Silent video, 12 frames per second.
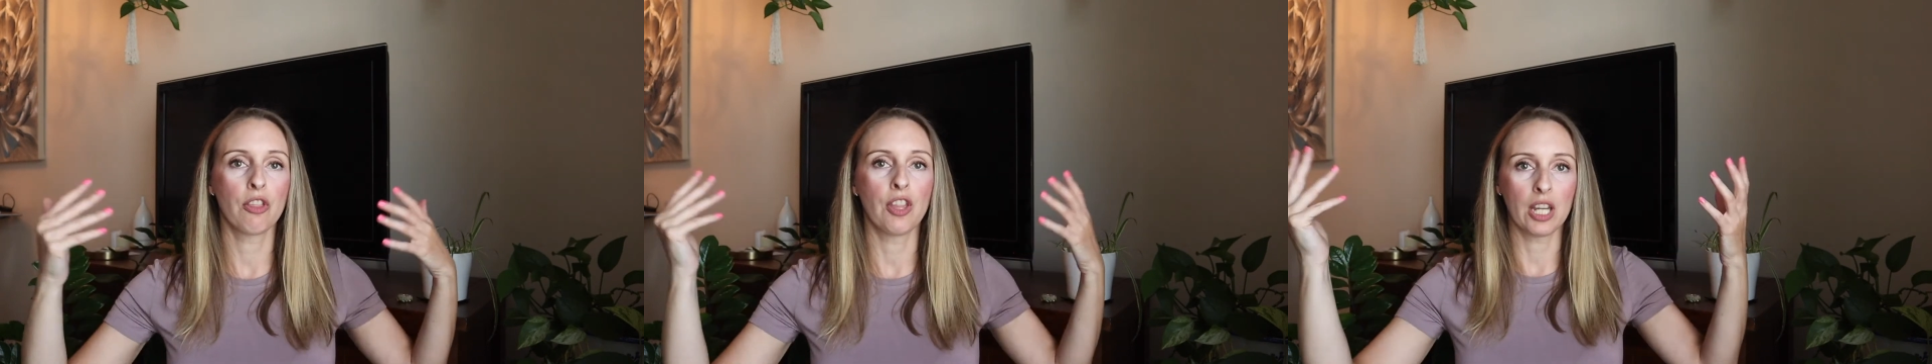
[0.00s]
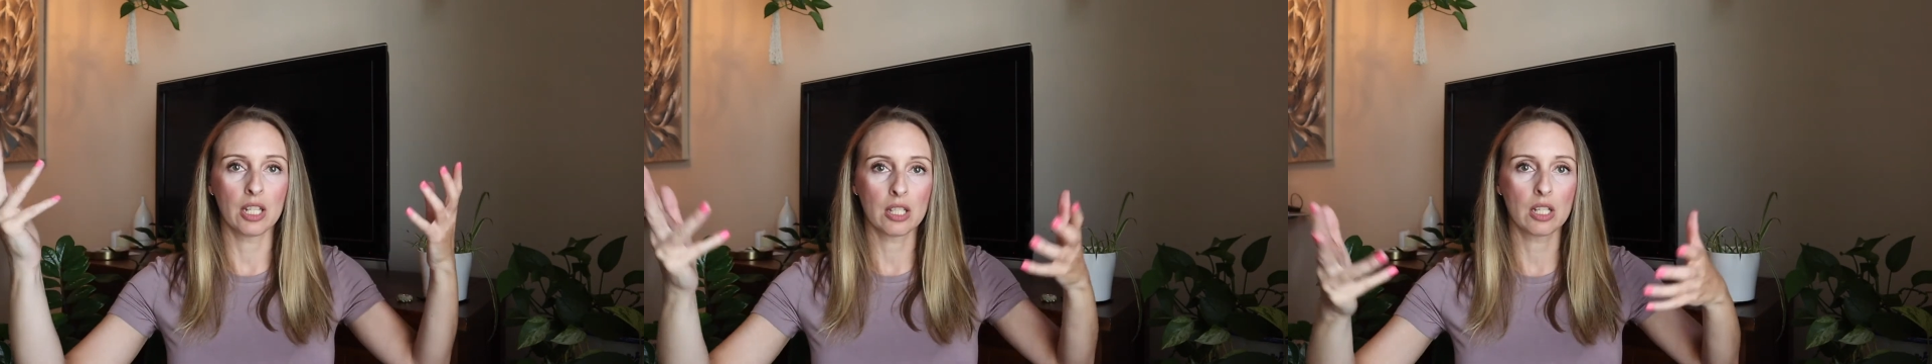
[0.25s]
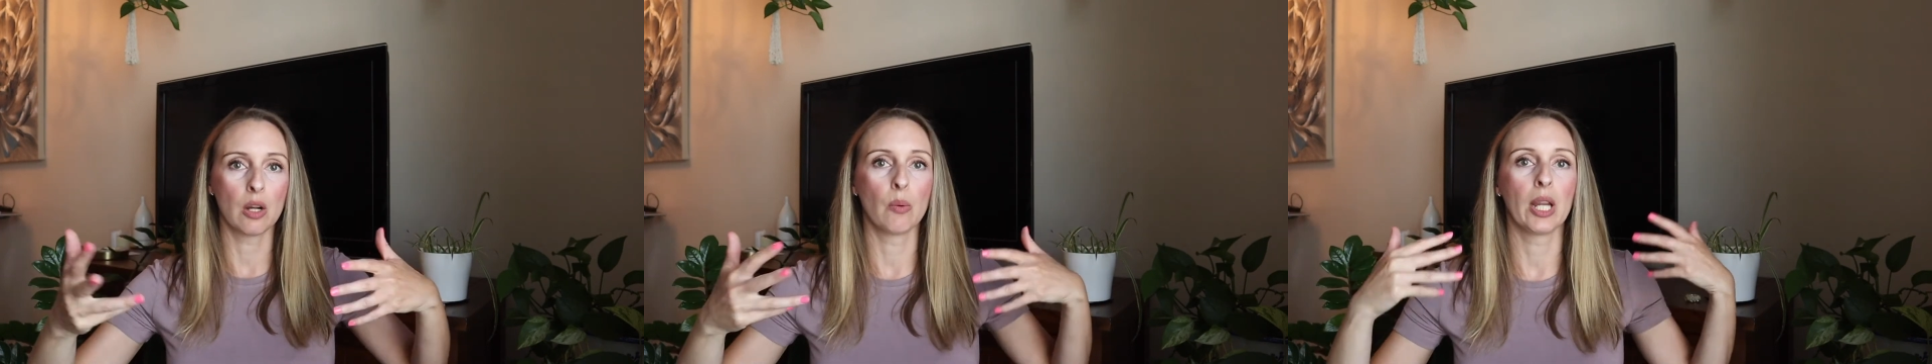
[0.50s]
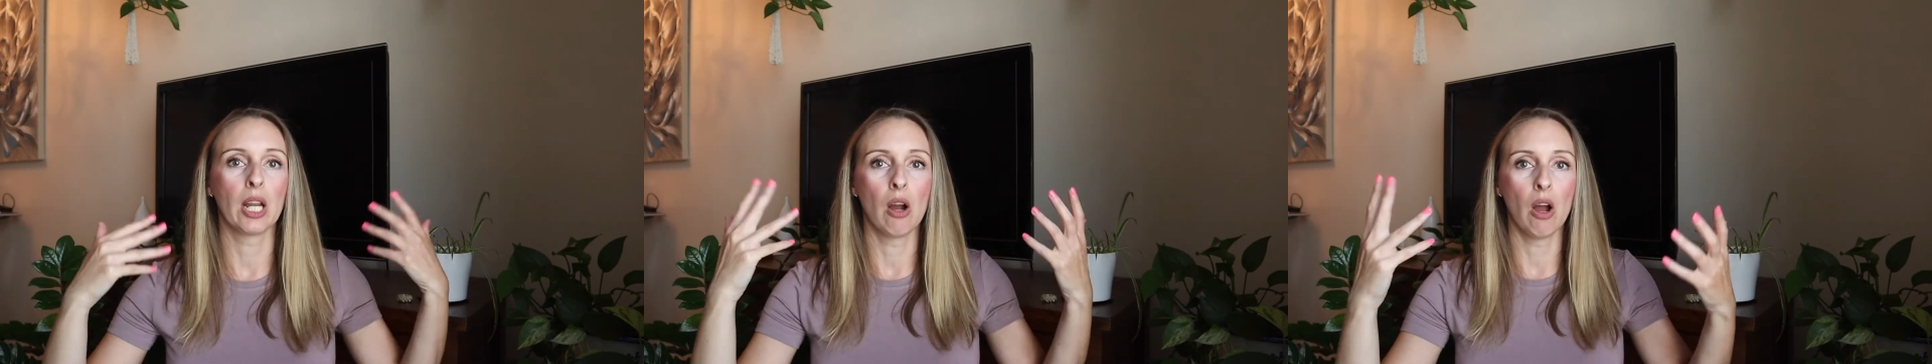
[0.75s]
things
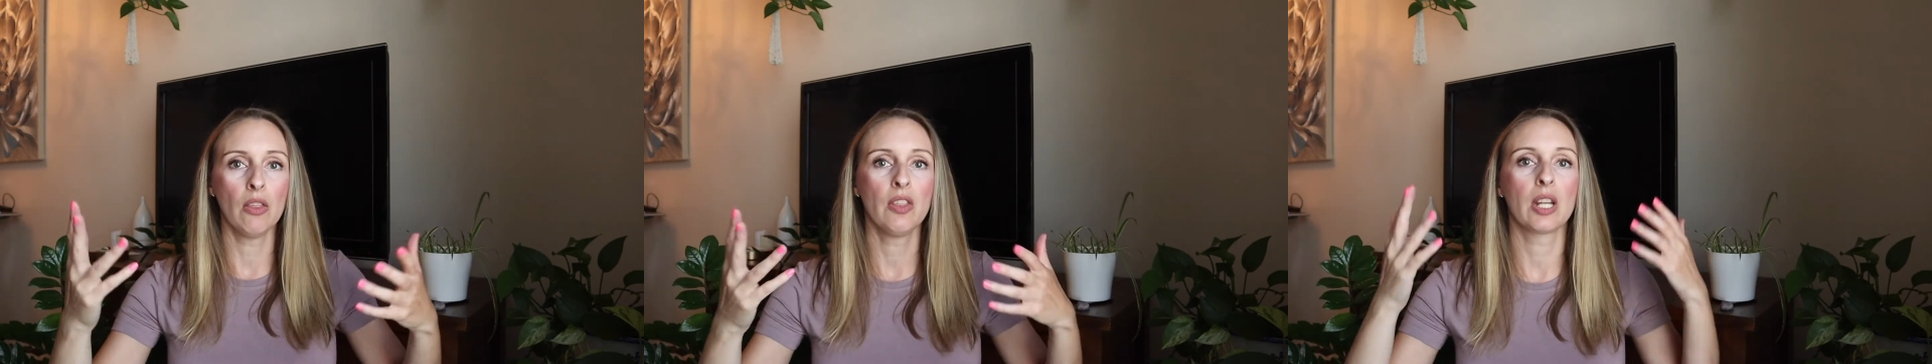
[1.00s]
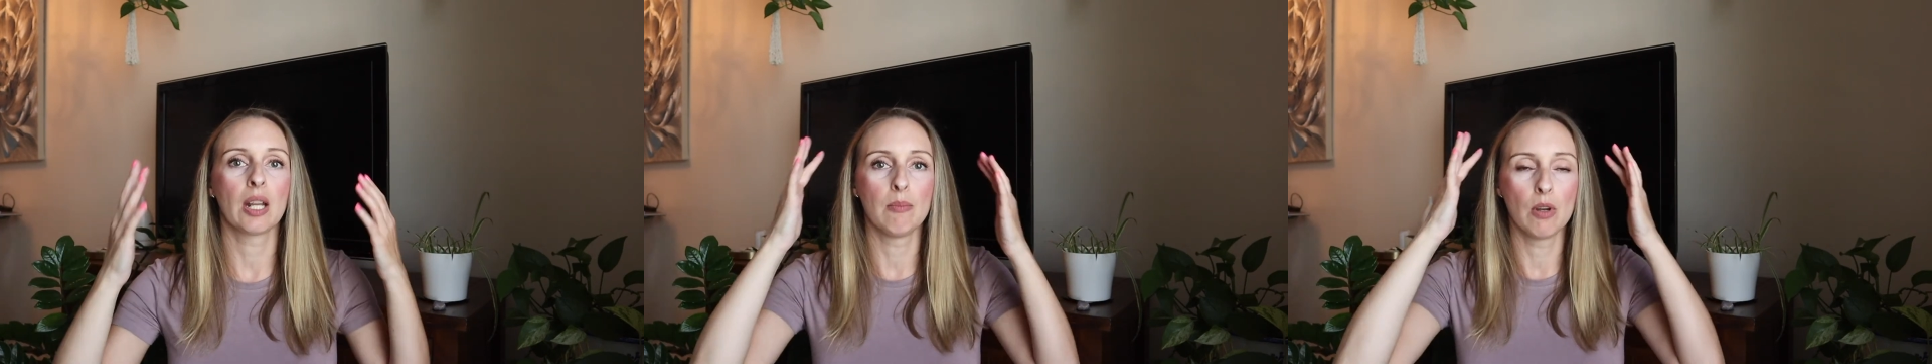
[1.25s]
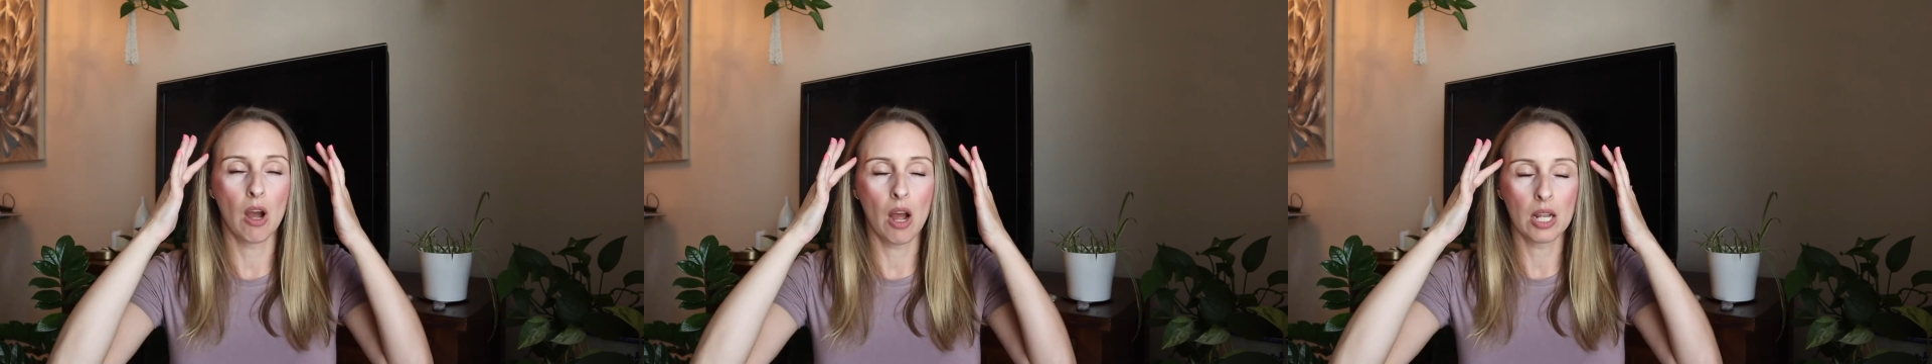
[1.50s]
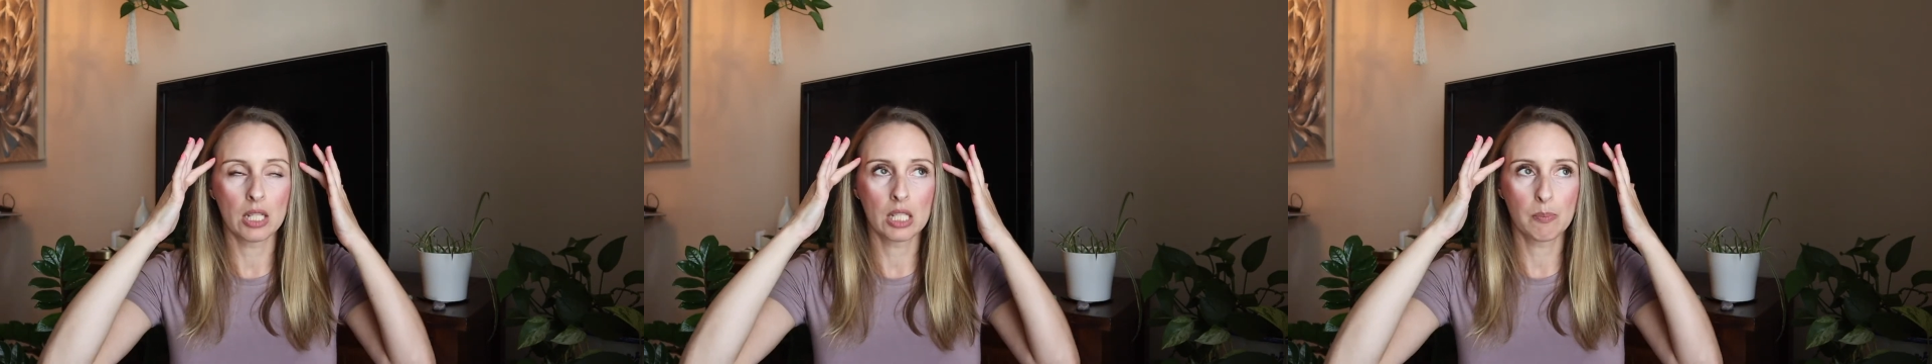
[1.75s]
going on that I'm
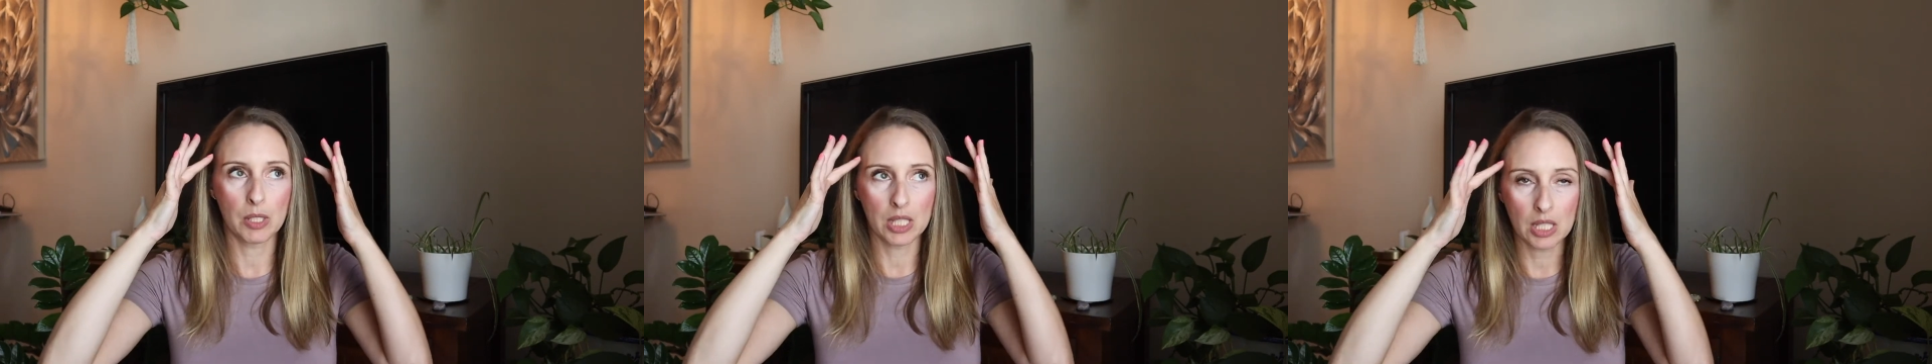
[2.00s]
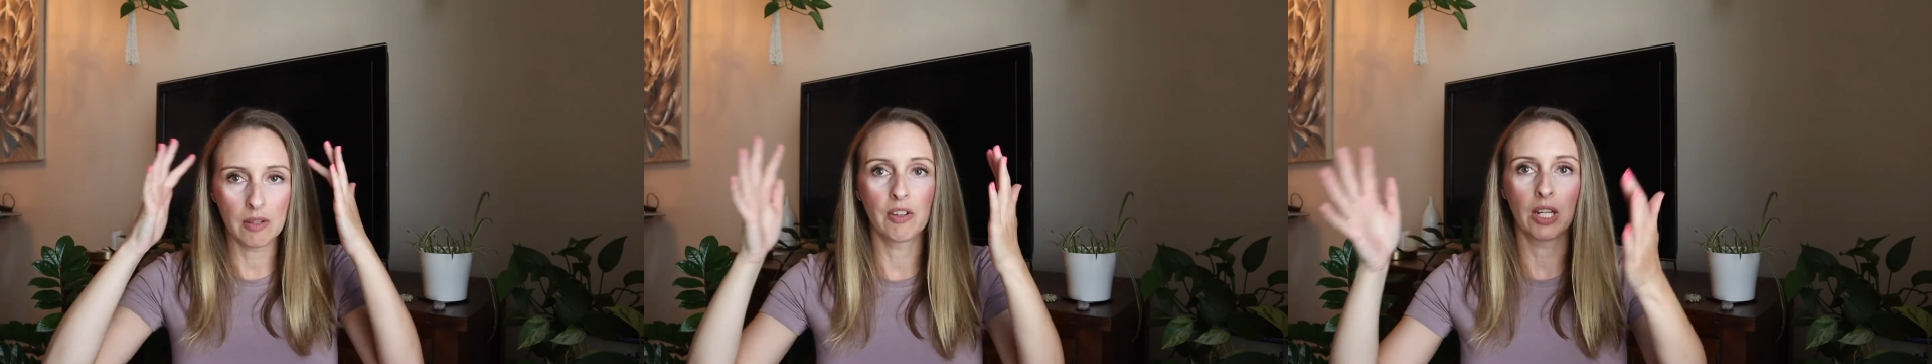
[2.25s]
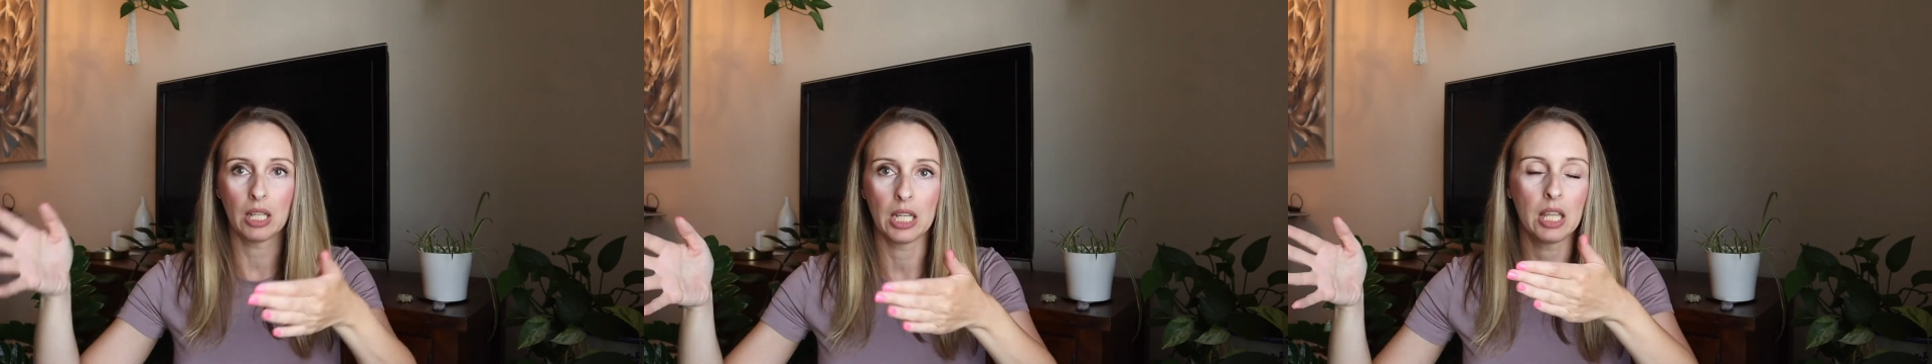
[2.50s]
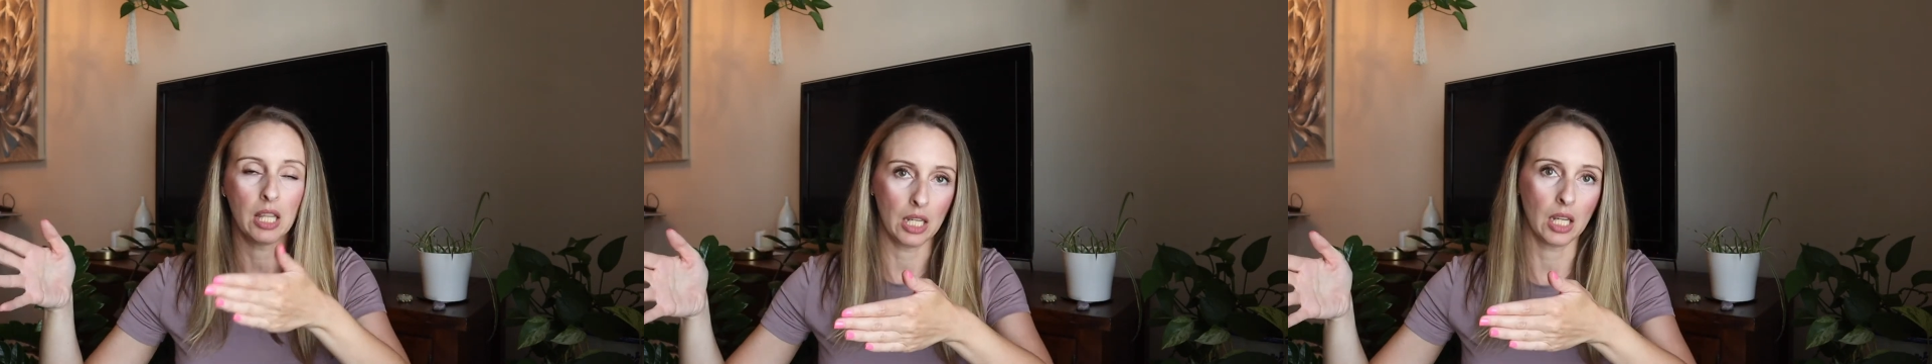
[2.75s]
not specifically
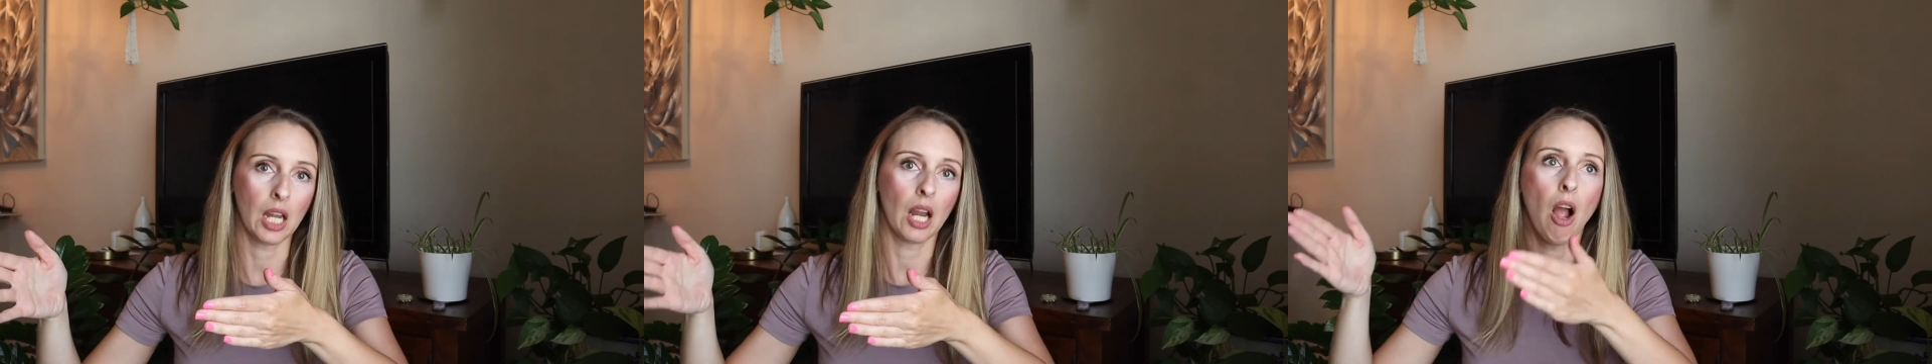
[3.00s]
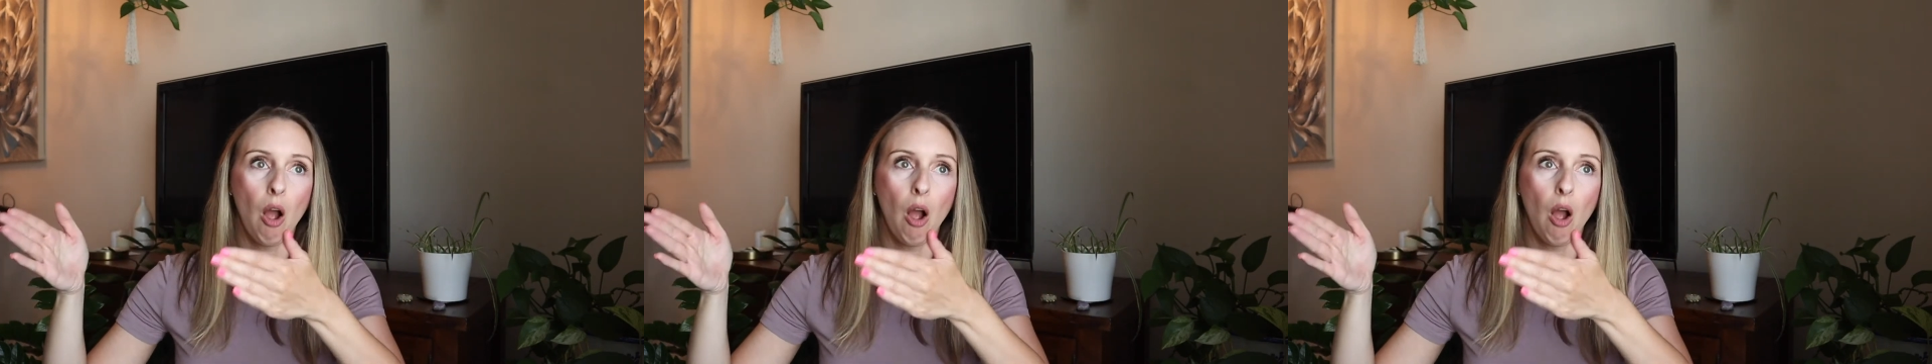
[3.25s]
thinking,